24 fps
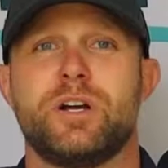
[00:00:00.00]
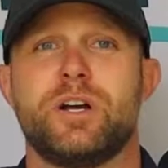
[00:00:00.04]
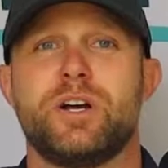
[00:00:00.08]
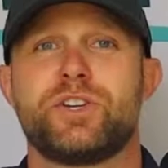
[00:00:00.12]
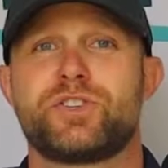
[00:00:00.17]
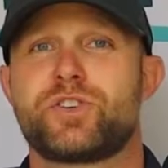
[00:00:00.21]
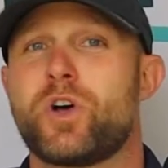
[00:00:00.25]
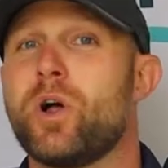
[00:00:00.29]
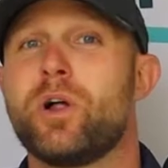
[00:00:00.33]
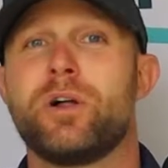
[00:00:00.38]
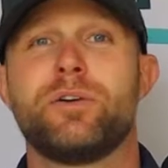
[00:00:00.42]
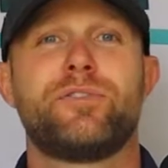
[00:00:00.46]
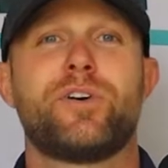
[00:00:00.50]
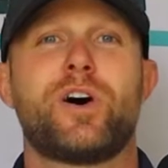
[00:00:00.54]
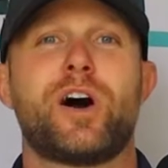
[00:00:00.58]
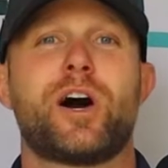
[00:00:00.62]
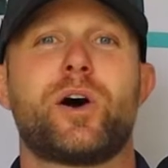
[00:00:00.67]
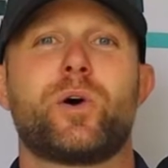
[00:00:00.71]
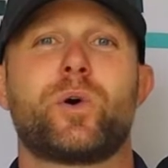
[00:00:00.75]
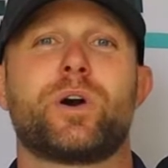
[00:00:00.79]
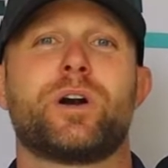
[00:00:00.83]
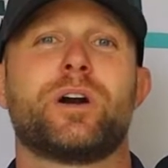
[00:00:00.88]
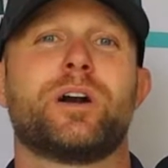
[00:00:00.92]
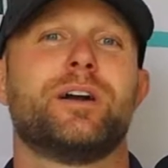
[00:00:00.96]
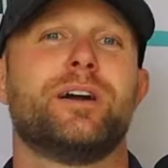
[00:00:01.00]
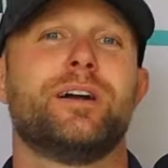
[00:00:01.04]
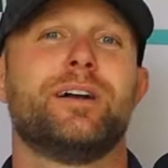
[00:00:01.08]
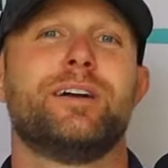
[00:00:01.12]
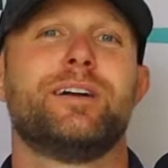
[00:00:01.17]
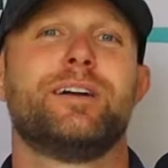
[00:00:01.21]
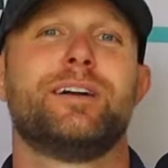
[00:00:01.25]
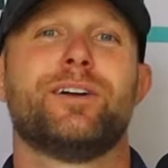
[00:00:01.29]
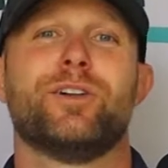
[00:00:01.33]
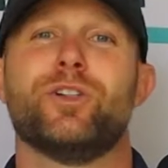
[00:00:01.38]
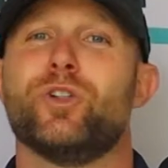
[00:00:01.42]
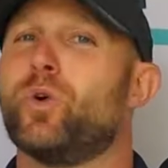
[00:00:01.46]
So all of our
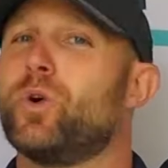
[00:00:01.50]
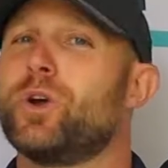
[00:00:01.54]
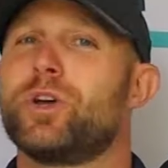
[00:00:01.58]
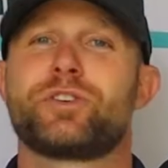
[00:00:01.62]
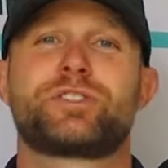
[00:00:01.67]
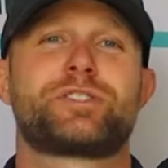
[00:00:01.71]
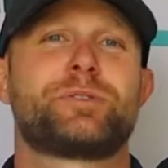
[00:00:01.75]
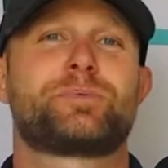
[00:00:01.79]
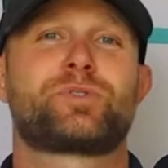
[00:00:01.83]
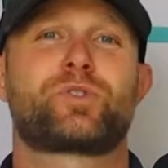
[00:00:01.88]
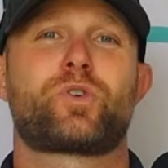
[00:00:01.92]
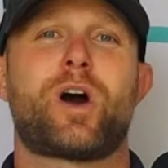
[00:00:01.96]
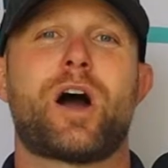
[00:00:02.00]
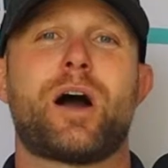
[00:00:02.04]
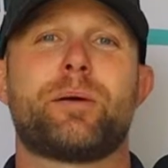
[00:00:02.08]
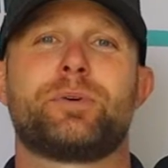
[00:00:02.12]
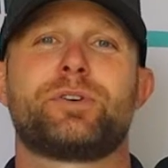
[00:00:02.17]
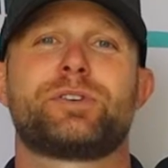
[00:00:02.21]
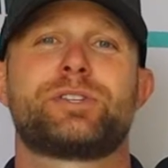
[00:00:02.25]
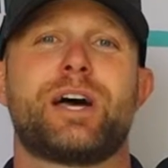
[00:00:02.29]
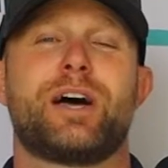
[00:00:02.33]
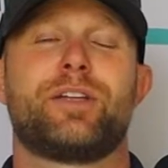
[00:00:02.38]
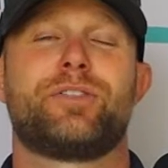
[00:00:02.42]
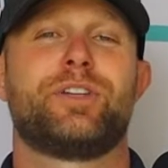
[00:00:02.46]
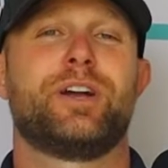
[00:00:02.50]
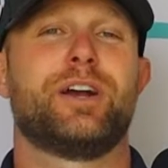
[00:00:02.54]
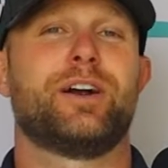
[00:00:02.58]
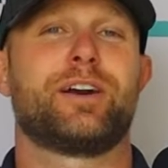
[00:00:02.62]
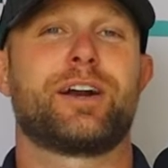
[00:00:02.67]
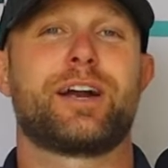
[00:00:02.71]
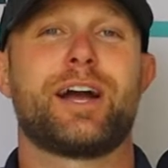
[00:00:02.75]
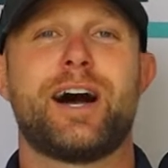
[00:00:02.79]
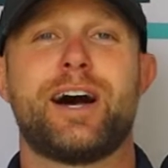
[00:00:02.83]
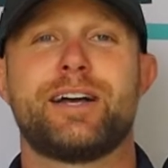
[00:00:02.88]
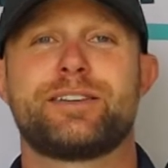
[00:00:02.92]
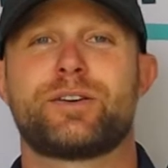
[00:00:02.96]
loyal subscribers out there,
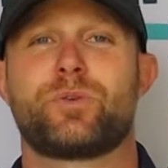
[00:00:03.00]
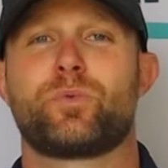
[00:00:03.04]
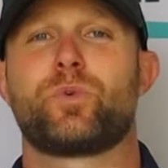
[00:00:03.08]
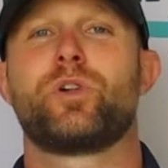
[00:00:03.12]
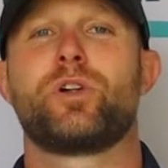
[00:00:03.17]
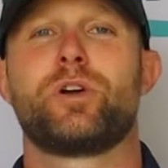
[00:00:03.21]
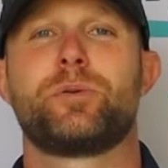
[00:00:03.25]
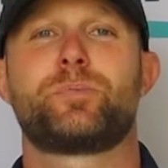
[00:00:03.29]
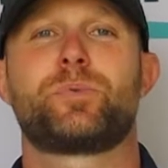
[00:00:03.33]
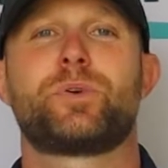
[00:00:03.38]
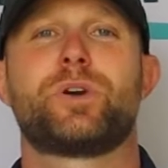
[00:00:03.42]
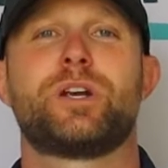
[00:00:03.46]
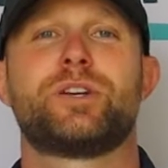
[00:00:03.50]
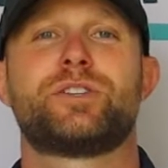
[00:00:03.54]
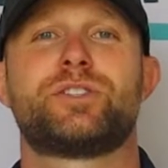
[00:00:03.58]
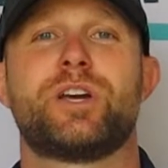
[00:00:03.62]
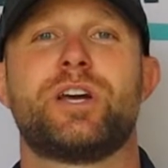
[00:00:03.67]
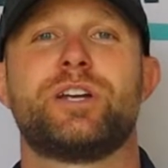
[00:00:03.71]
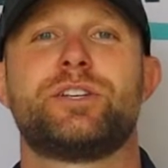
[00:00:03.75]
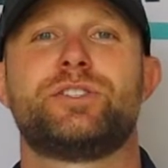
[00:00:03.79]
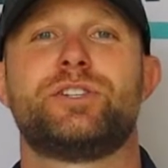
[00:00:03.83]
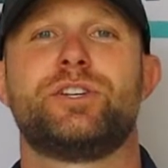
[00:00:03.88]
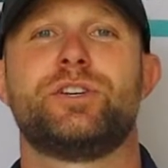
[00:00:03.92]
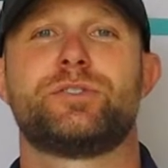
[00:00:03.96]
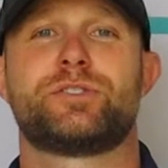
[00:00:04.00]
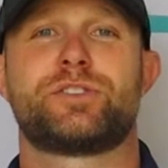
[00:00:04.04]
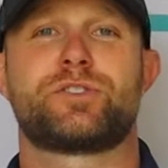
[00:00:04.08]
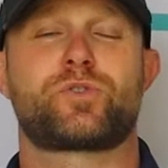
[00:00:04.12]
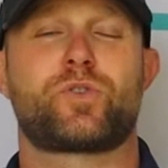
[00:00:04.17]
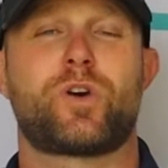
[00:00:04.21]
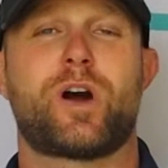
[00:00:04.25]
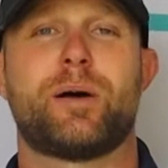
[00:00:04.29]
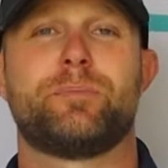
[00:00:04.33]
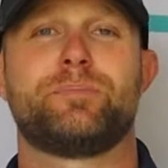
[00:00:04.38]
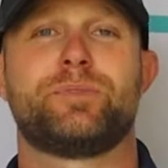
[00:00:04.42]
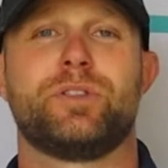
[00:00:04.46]
guys, I really appreciate you
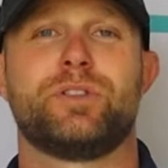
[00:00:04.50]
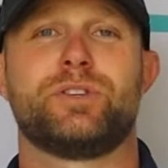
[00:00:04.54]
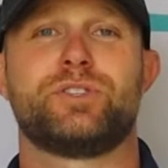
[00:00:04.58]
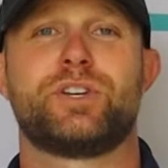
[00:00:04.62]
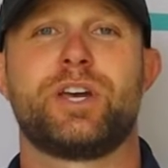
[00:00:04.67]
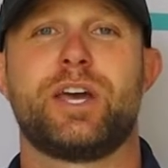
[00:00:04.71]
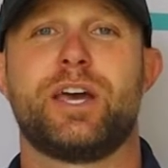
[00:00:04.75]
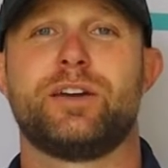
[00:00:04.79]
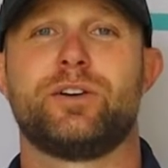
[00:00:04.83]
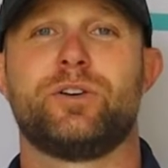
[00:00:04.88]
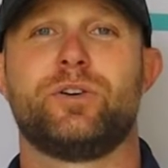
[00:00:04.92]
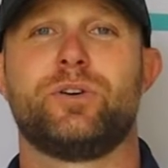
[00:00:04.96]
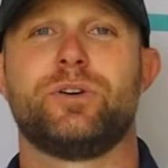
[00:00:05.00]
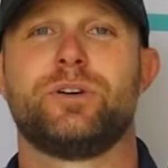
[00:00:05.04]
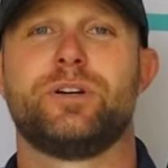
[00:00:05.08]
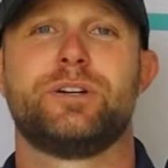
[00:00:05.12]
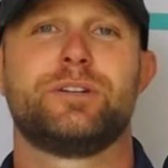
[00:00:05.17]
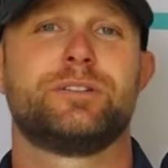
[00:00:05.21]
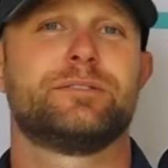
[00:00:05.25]
subscribing to the channel.